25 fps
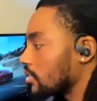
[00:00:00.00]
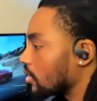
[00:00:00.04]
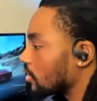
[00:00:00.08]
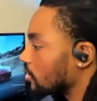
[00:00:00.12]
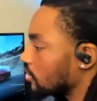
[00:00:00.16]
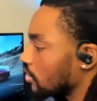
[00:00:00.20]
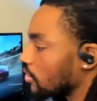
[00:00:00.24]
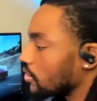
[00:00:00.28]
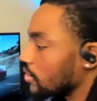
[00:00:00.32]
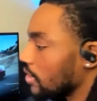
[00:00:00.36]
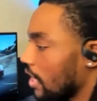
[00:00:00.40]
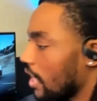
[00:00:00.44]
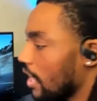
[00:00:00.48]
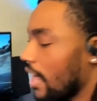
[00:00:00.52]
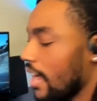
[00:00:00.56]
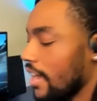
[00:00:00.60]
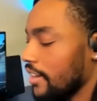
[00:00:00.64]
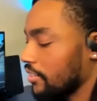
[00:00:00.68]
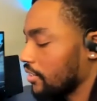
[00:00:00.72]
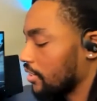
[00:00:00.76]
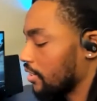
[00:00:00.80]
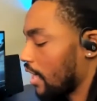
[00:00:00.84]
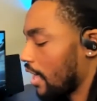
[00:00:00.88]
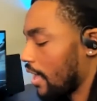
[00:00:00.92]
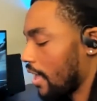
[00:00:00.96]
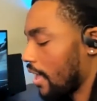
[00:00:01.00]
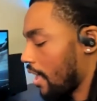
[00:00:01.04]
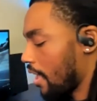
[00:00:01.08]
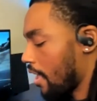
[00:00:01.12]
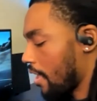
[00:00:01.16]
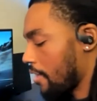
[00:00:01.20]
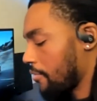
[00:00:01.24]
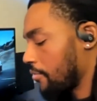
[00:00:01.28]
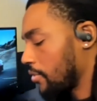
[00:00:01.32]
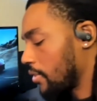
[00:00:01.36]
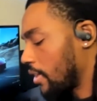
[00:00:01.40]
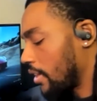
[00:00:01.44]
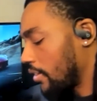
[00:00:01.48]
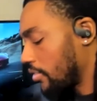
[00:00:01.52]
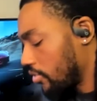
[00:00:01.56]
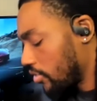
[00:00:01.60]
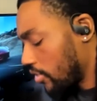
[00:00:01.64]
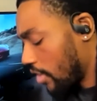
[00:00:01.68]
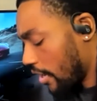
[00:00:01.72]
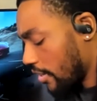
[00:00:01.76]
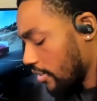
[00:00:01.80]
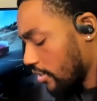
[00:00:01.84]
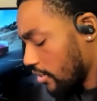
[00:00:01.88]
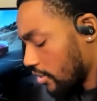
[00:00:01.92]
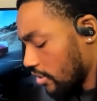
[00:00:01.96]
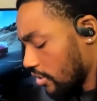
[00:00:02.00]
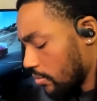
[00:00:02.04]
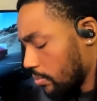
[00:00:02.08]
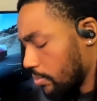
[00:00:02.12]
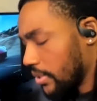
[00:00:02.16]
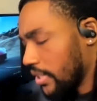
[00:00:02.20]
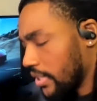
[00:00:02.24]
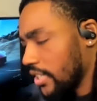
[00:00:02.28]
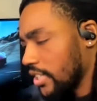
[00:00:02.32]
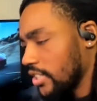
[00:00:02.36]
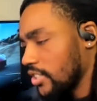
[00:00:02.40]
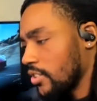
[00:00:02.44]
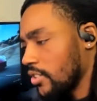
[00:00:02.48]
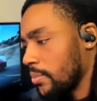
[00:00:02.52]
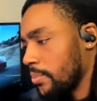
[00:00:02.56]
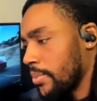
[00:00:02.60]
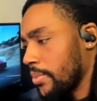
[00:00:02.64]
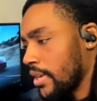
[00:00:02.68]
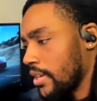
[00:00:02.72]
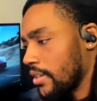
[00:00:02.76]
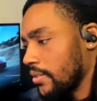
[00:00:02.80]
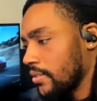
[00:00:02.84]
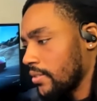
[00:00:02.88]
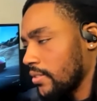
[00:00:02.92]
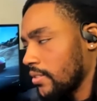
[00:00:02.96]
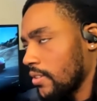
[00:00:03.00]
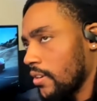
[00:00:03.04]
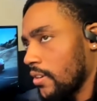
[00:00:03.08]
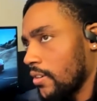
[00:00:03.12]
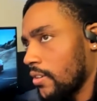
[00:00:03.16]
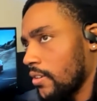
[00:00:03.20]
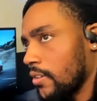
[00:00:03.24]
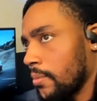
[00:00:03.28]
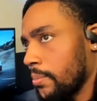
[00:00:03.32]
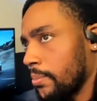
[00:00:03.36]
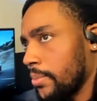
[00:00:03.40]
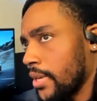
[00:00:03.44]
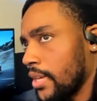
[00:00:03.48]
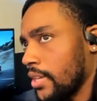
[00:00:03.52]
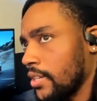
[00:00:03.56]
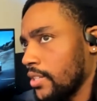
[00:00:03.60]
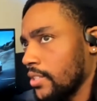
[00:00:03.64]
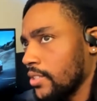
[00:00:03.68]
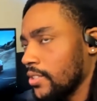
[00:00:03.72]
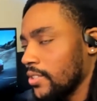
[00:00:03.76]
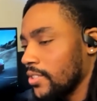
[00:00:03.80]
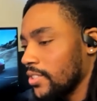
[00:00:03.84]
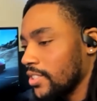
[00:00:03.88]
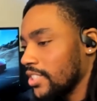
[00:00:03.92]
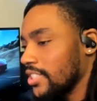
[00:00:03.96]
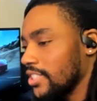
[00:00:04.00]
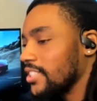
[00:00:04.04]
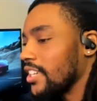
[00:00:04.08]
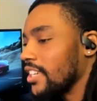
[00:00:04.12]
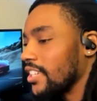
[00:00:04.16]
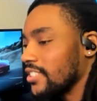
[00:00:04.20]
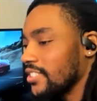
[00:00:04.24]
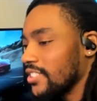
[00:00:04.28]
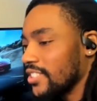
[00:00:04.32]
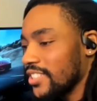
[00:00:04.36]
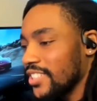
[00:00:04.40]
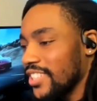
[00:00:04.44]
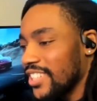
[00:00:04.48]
So yeah, I agree. I feel like Tesla's biggest competitor is Tesla.